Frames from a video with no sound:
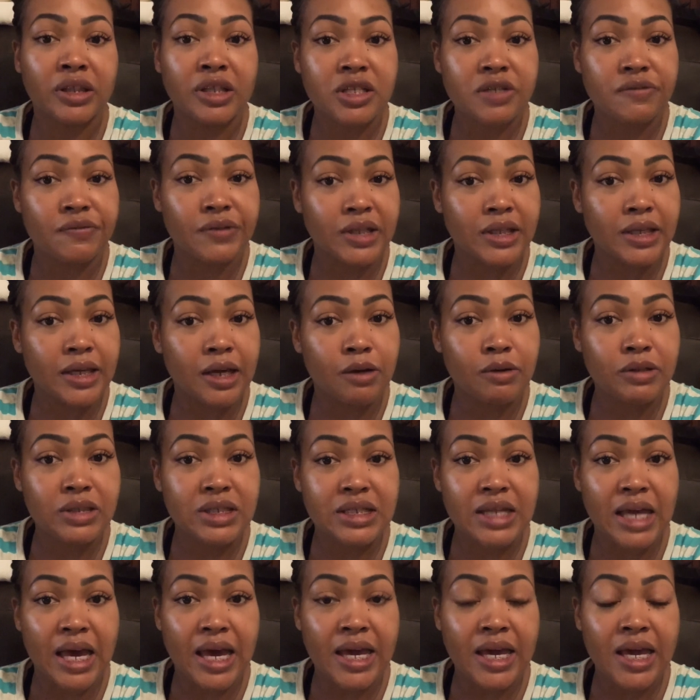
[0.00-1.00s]
this video
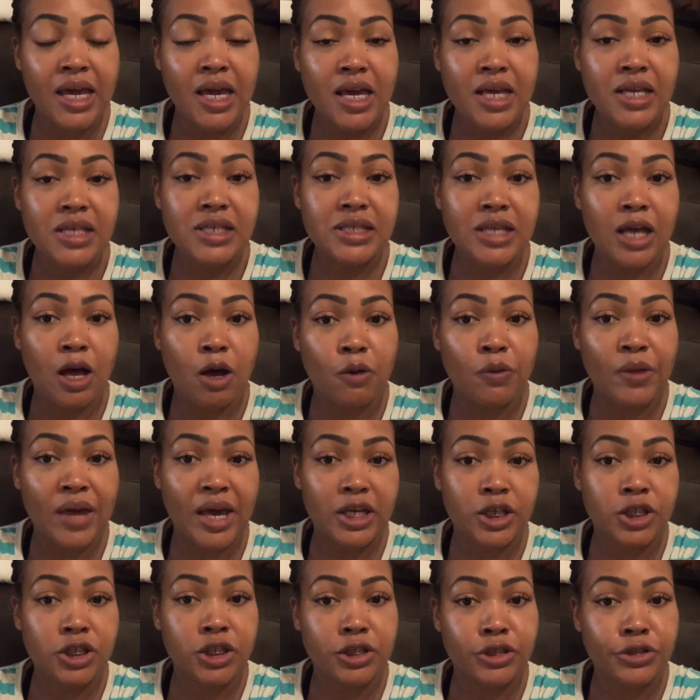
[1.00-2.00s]
today. So
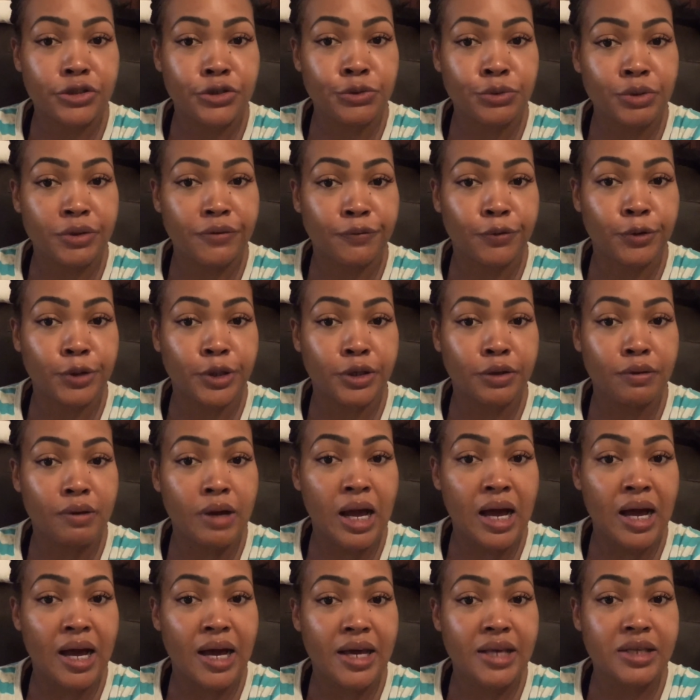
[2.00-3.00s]
that should do it for you
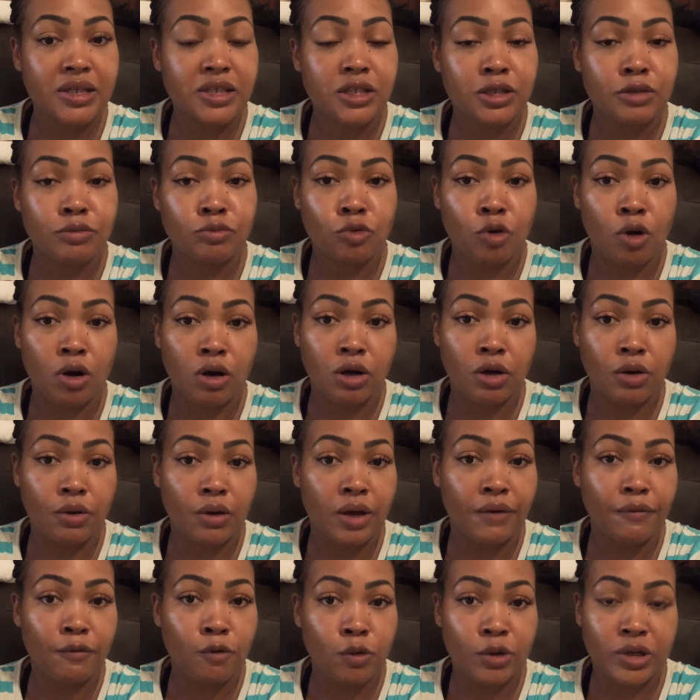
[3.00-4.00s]
guys. Tomorrow,
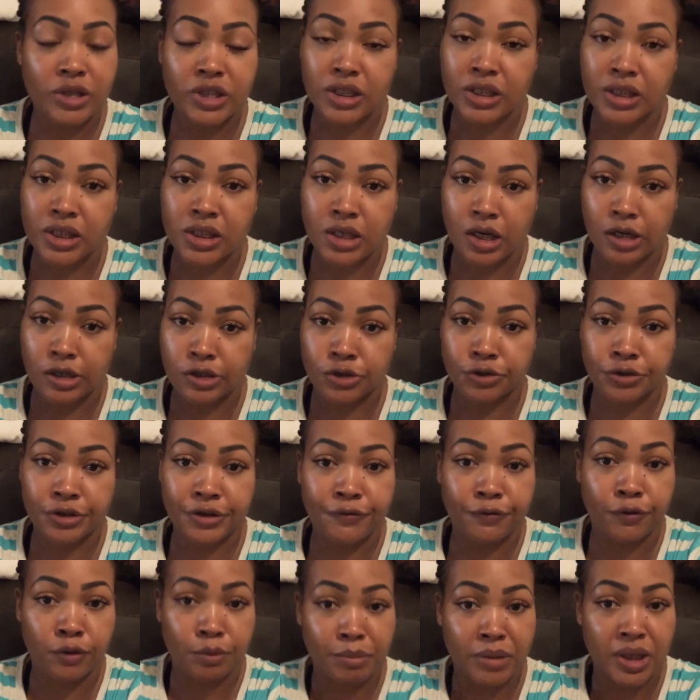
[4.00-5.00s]
of course, is
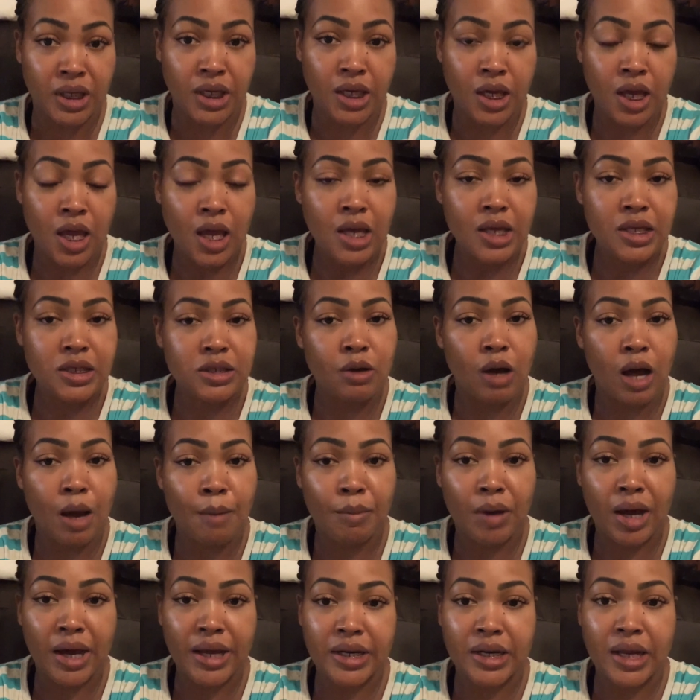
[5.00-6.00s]
surgery for me, so I
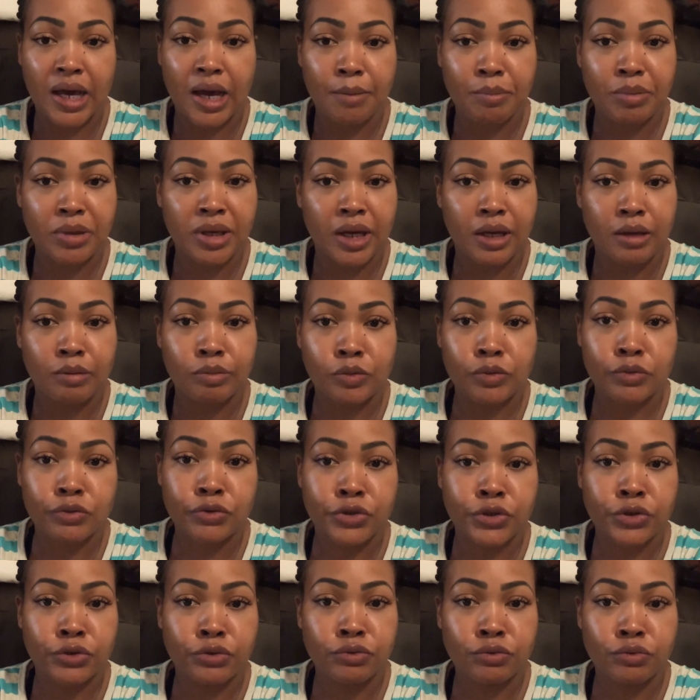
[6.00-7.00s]
might not be able
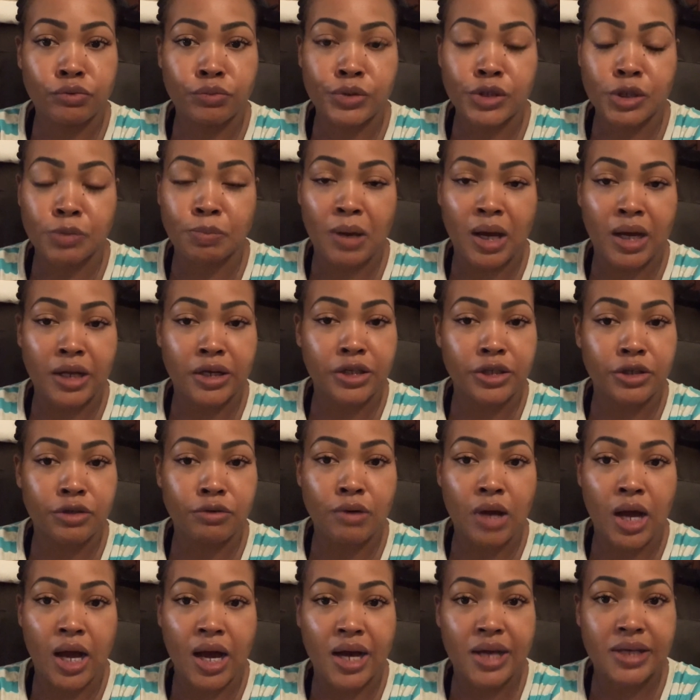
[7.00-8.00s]
to respond to
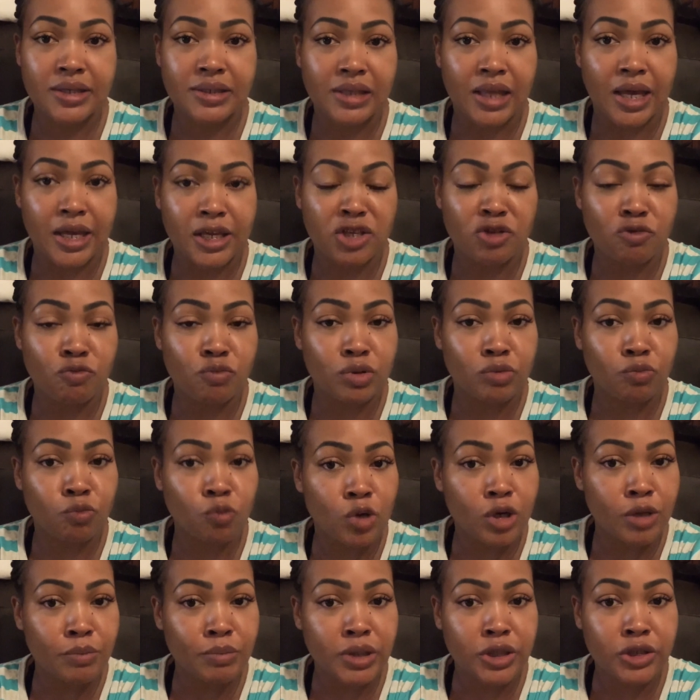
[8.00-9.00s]
you guys like you would
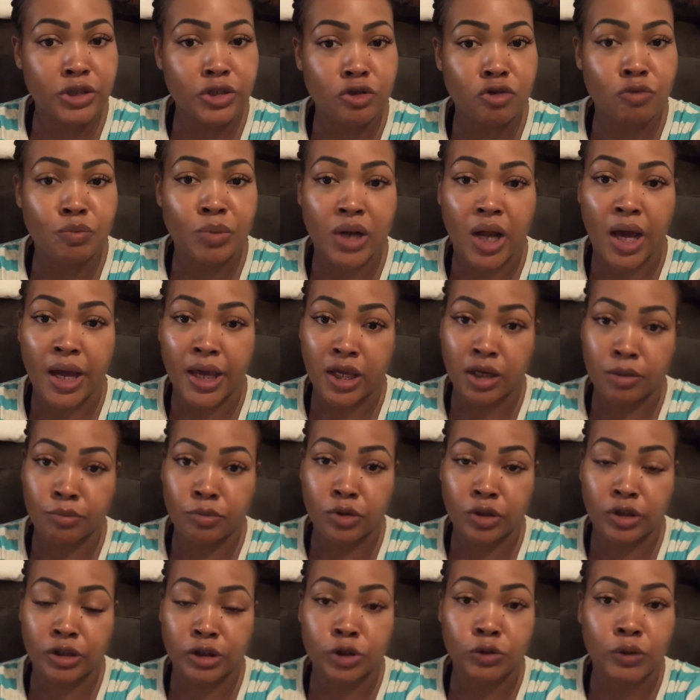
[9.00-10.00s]
want me to, but I
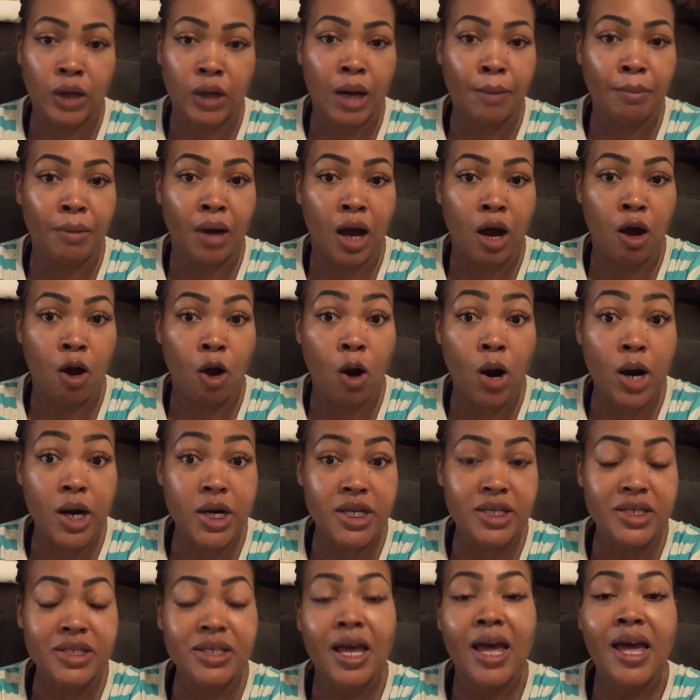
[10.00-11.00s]
am going to try my
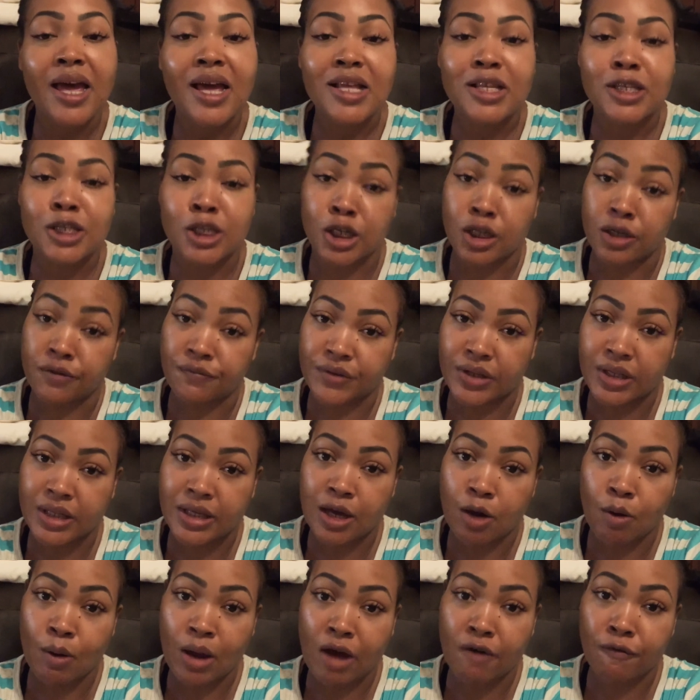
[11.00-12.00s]
hardest to get a
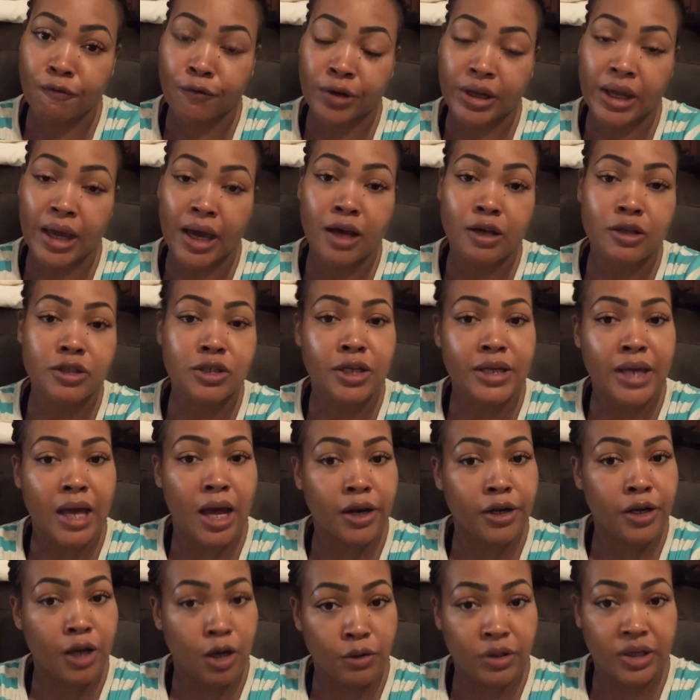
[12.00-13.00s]
video out for y'all so
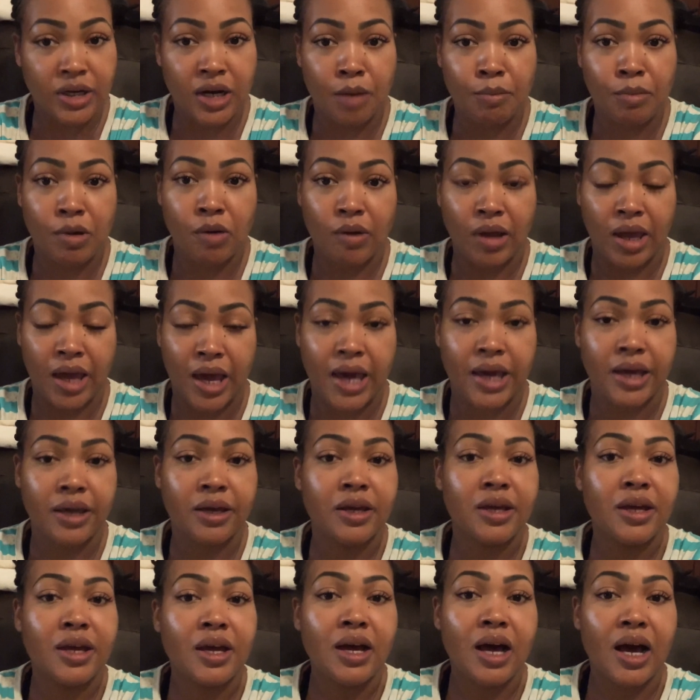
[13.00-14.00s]
y'all know that I'm okay.
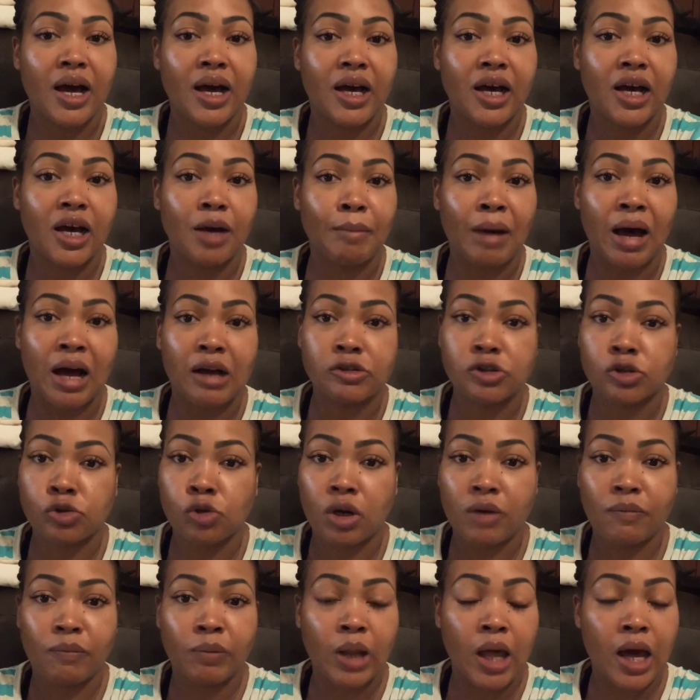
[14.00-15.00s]
I'll
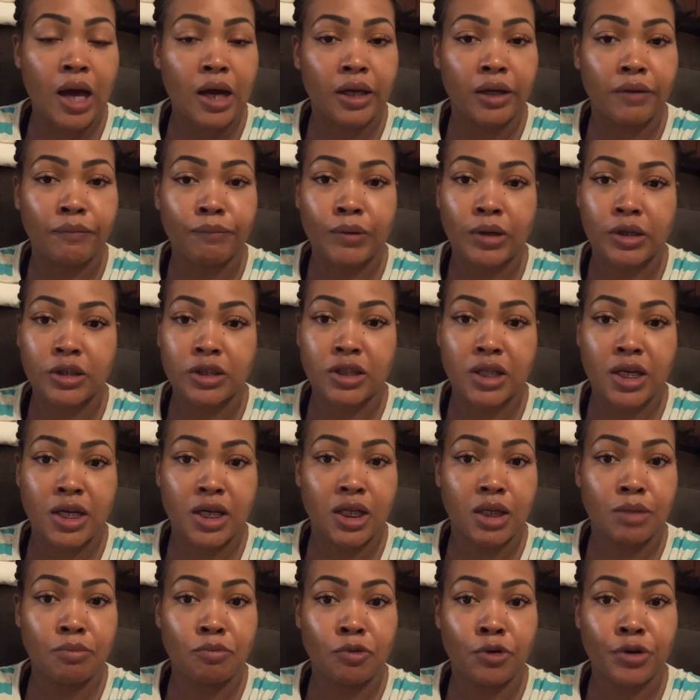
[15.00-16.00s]
start vlogging first
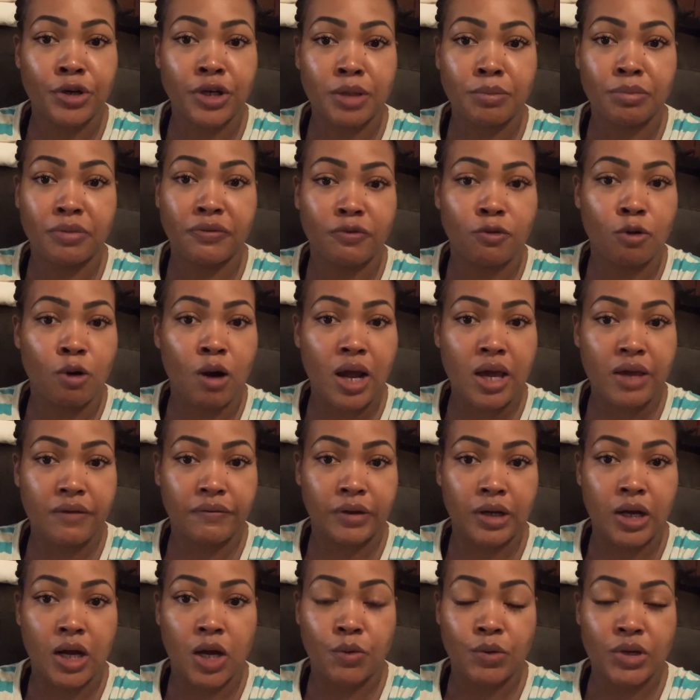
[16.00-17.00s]
thing in the morning before I
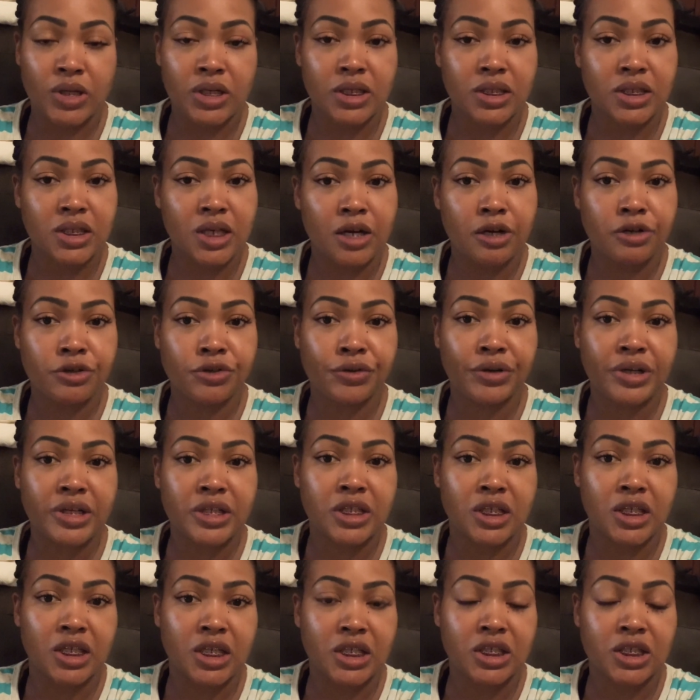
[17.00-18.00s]
even go into surgery
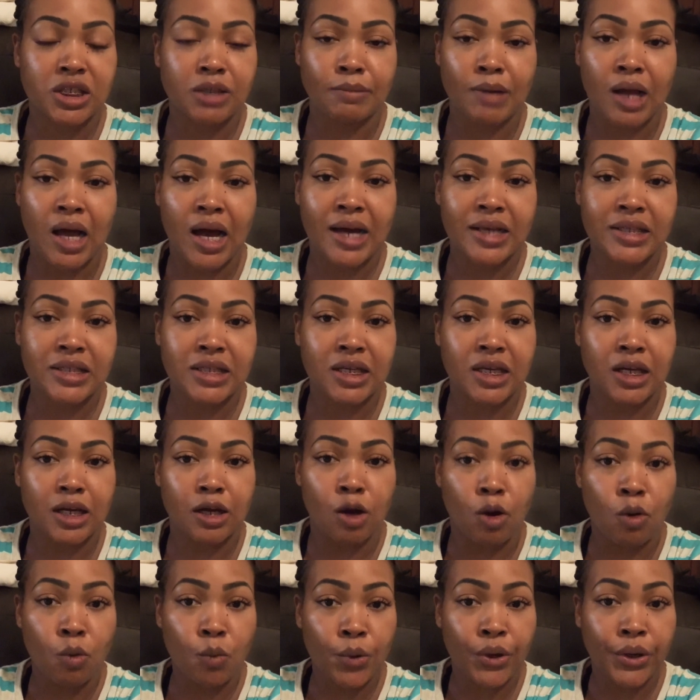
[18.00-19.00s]
to get some content
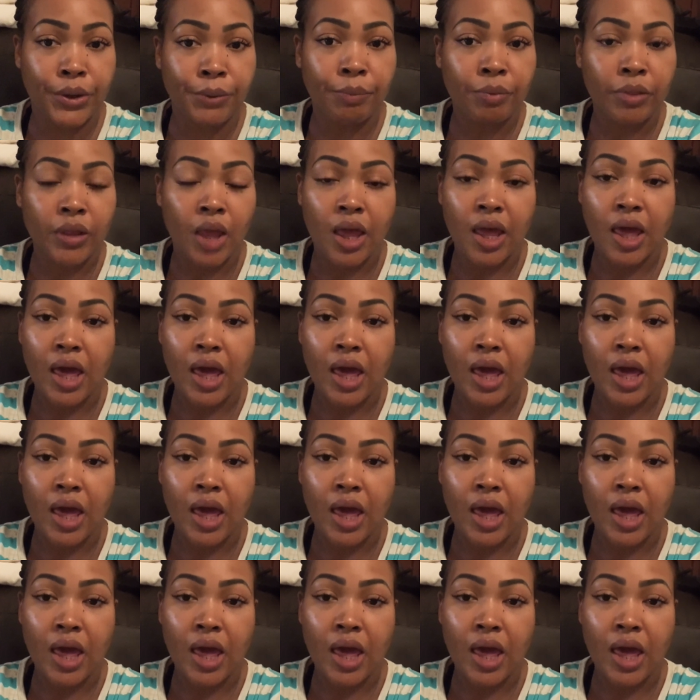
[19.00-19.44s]
going.